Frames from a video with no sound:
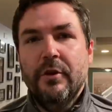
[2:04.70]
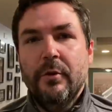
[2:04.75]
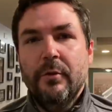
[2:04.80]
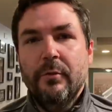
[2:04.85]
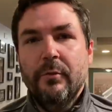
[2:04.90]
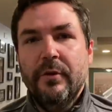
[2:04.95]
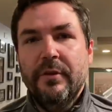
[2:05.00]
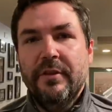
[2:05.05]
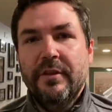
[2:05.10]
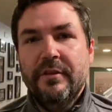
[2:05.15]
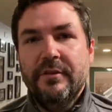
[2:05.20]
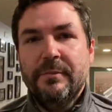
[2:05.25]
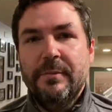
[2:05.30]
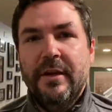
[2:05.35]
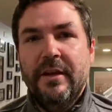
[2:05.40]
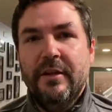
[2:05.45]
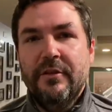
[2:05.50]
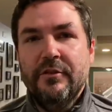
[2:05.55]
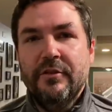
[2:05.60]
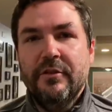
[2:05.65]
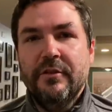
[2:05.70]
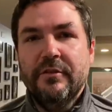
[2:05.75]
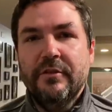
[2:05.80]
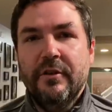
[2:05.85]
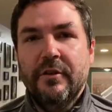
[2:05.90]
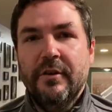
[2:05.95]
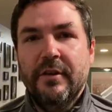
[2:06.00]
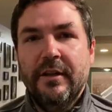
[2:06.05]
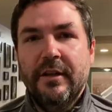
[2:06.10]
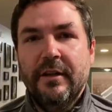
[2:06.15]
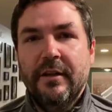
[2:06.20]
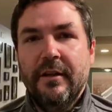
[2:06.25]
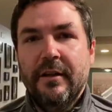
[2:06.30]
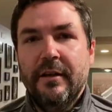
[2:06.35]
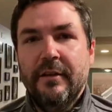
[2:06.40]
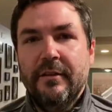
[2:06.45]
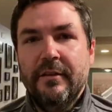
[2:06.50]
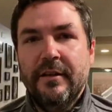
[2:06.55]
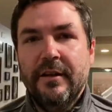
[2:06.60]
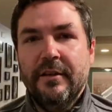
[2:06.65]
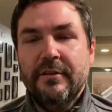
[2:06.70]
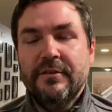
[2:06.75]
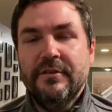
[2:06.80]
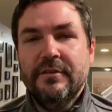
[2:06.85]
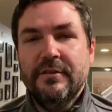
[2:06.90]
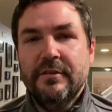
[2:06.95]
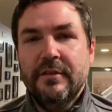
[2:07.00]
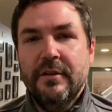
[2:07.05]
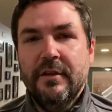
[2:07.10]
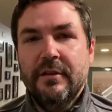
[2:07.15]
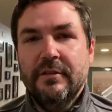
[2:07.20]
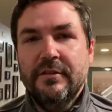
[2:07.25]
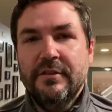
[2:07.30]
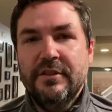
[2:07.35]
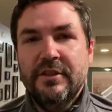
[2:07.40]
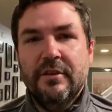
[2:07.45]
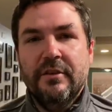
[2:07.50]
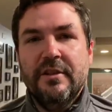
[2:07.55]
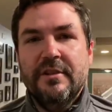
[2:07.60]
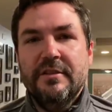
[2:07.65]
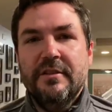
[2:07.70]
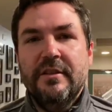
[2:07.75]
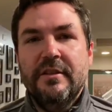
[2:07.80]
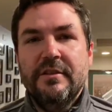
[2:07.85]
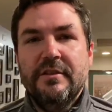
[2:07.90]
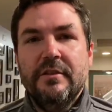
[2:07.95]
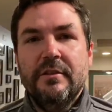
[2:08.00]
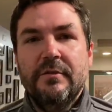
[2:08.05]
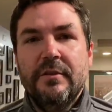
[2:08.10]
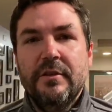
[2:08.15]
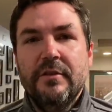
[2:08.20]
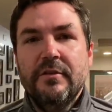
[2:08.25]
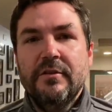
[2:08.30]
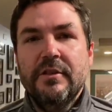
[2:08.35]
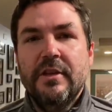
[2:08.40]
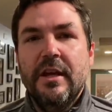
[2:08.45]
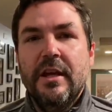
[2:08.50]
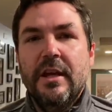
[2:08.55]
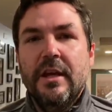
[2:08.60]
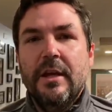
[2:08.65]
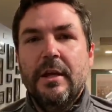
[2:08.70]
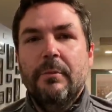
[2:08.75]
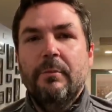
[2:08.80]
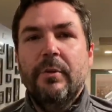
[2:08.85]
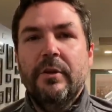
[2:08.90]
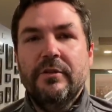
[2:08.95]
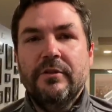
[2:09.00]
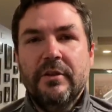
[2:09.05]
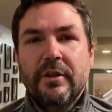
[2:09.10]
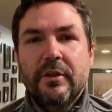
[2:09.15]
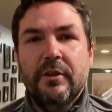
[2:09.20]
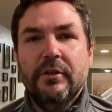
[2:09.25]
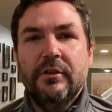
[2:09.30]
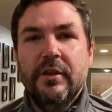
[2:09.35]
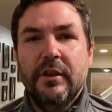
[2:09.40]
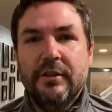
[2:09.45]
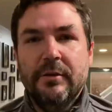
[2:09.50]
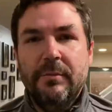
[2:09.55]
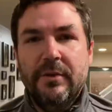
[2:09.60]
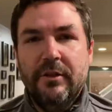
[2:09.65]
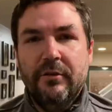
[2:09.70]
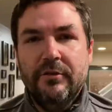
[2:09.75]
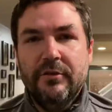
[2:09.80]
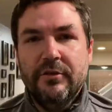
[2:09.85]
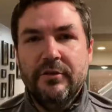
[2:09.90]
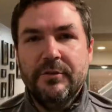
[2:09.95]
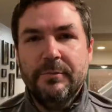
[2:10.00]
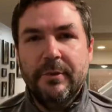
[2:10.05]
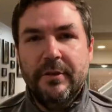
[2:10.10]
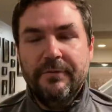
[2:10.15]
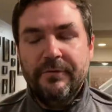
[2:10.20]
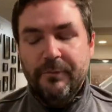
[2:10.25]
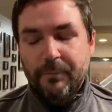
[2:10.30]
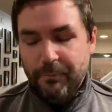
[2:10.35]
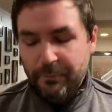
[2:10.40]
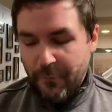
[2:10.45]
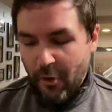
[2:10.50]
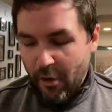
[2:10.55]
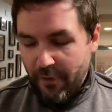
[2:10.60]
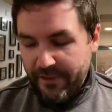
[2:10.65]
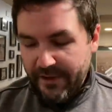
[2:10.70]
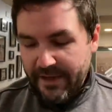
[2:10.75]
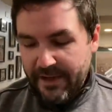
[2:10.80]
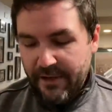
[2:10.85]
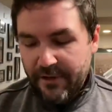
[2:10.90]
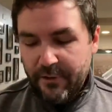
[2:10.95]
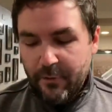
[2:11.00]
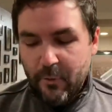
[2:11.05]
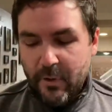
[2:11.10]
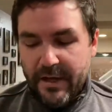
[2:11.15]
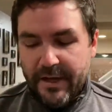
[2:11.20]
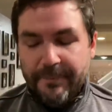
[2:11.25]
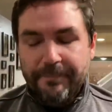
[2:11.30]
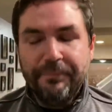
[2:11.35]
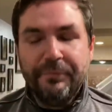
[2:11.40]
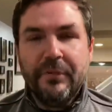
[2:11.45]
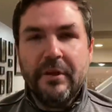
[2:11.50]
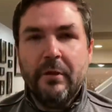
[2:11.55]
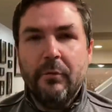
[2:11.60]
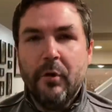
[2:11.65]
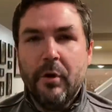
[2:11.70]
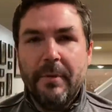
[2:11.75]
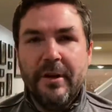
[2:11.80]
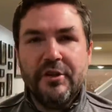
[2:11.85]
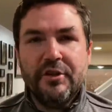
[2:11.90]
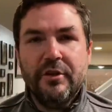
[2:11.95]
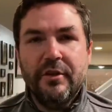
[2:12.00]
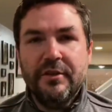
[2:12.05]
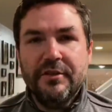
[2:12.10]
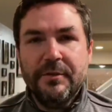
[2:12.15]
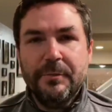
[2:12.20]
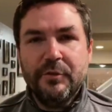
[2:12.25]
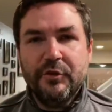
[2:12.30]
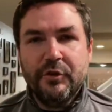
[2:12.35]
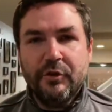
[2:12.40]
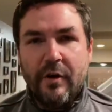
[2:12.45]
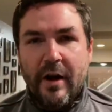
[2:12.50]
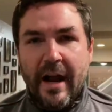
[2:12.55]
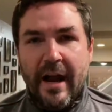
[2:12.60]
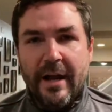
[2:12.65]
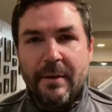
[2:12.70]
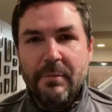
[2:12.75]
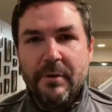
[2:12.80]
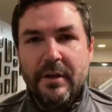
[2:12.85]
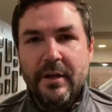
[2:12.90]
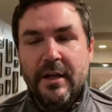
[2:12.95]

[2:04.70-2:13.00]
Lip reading: with his manager during the next series of these interviews. But good luck to Beetlejuice. But all that out of the way, I want to make sure you subscribe,